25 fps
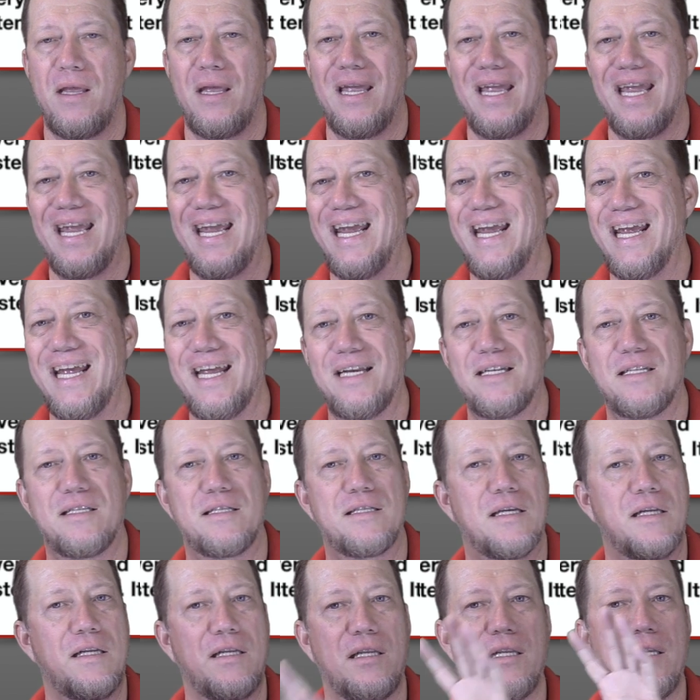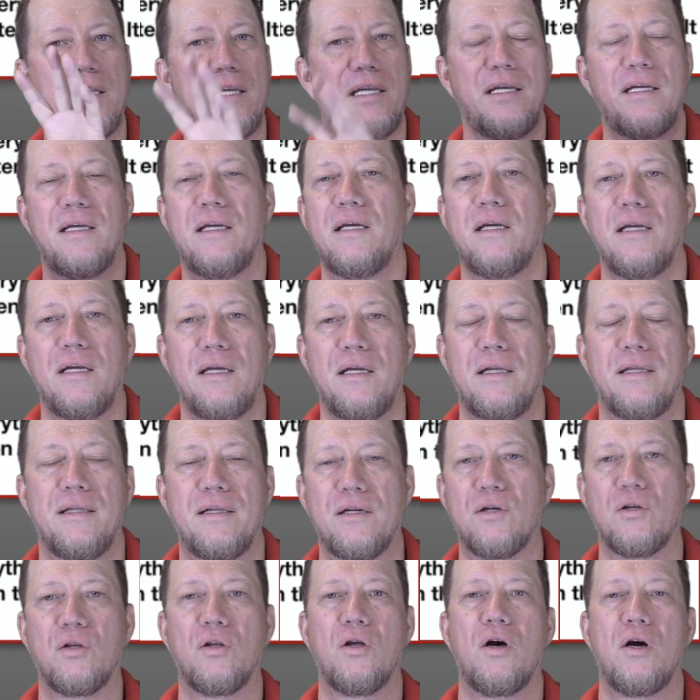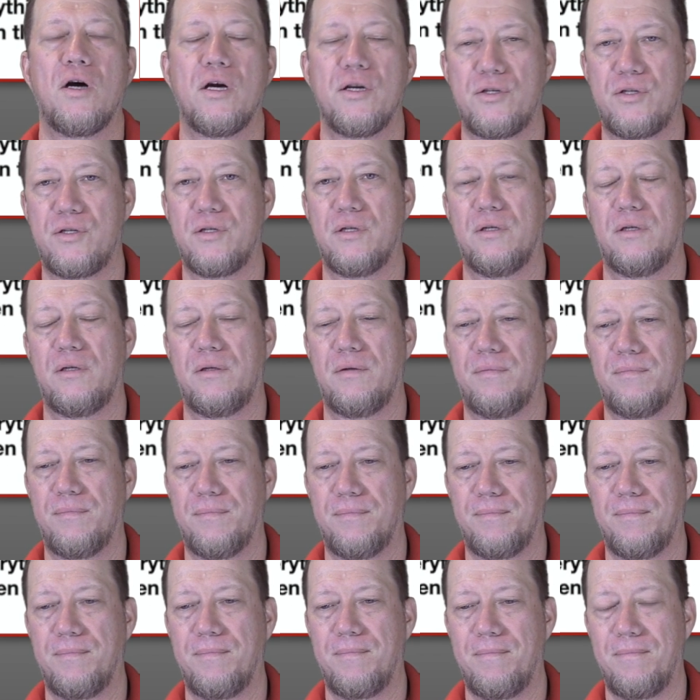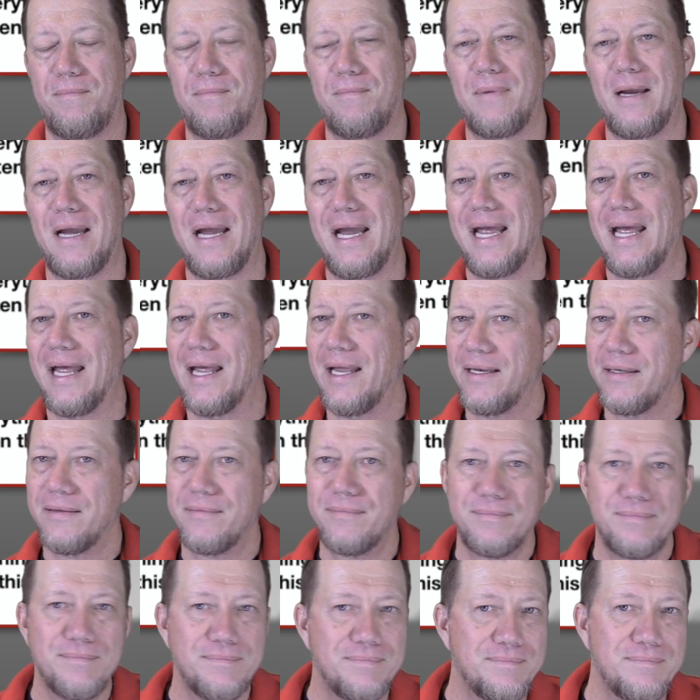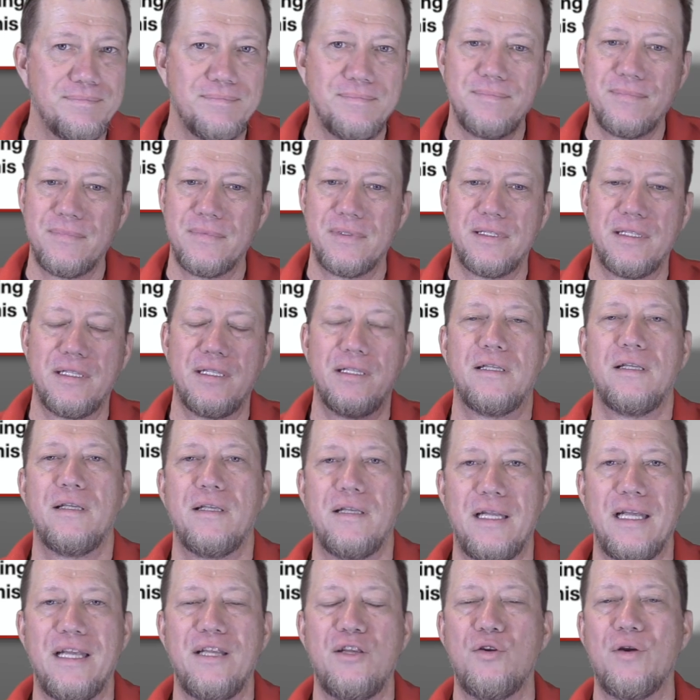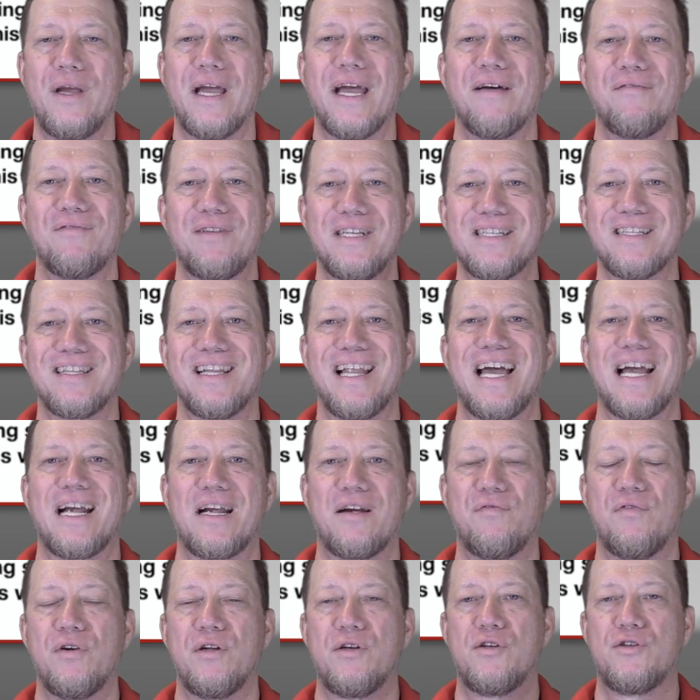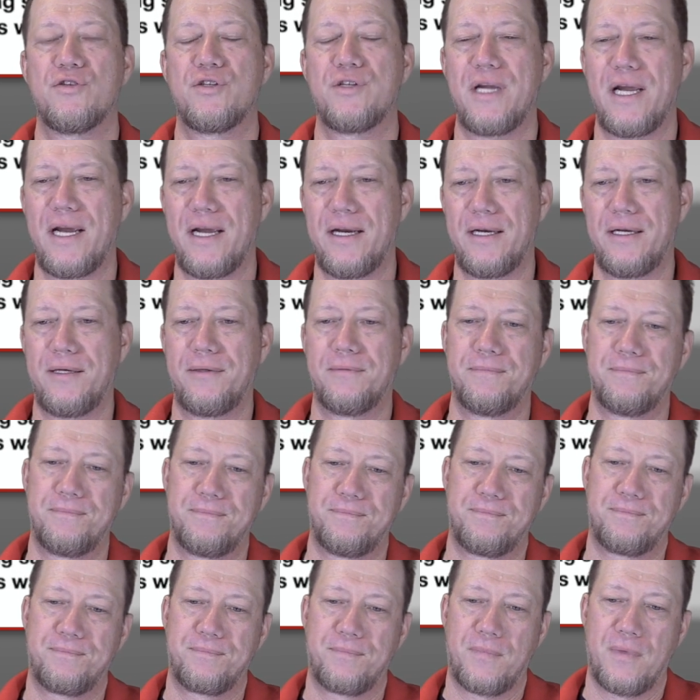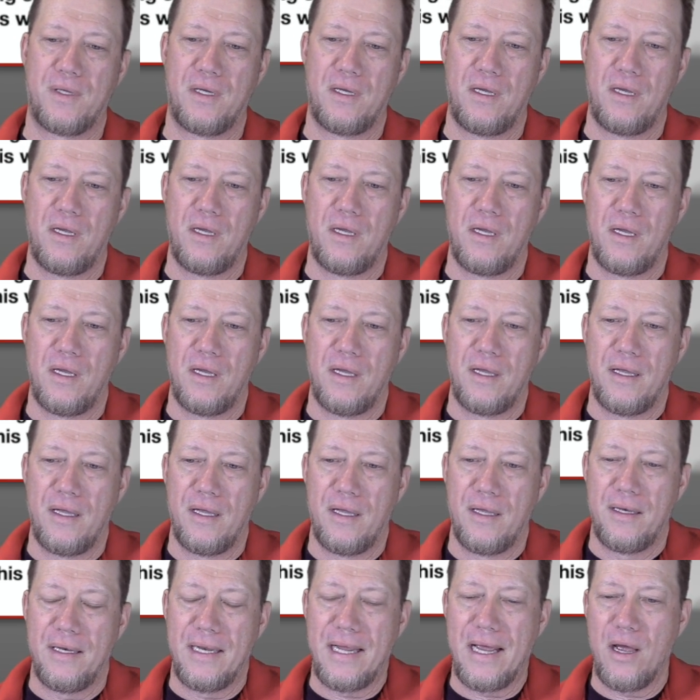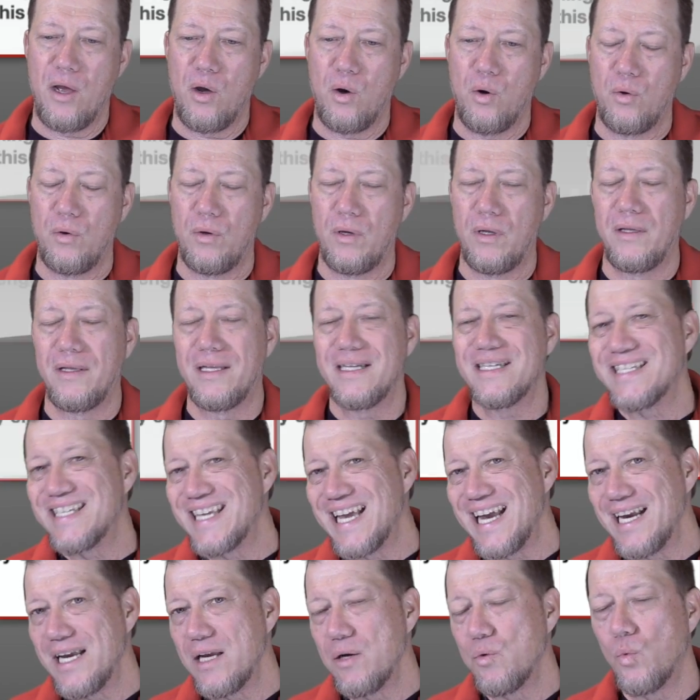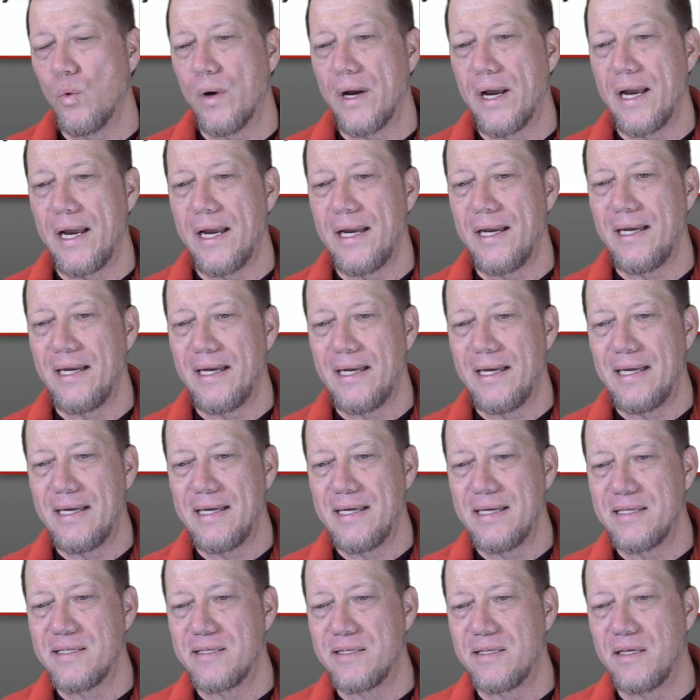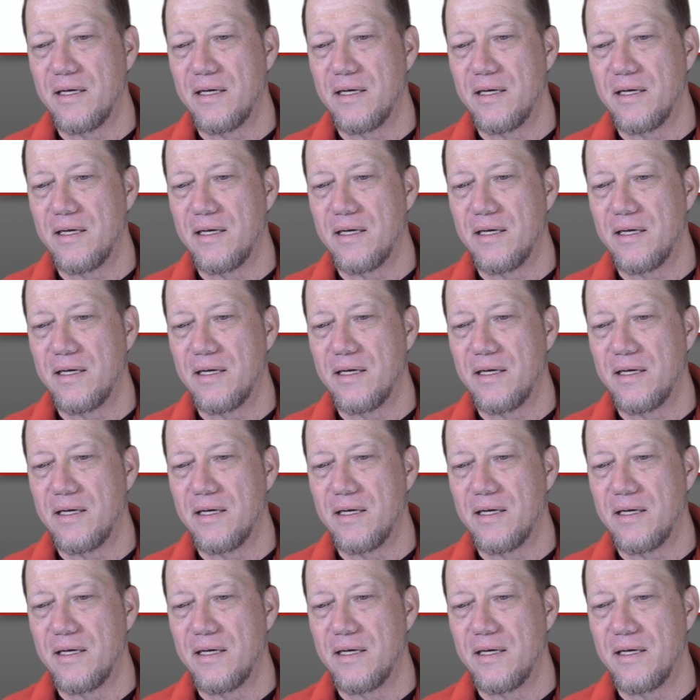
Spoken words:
And suddenly they're lost. And then you have this lack of understanding. Now, the second way is